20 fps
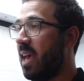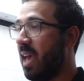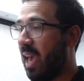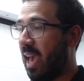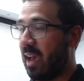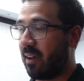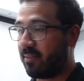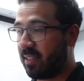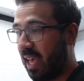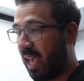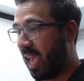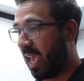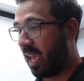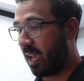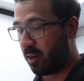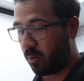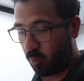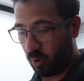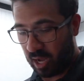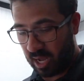have the
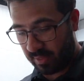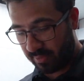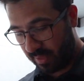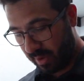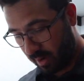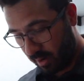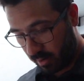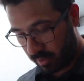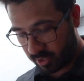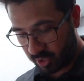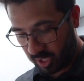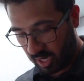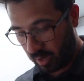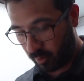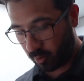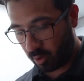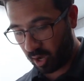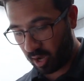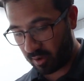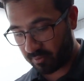hand wand there,
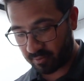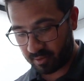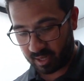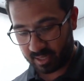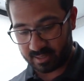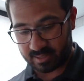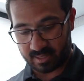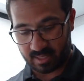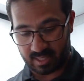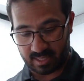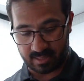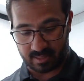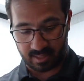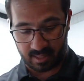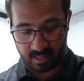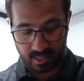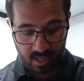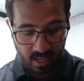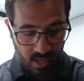shower off nice and easy.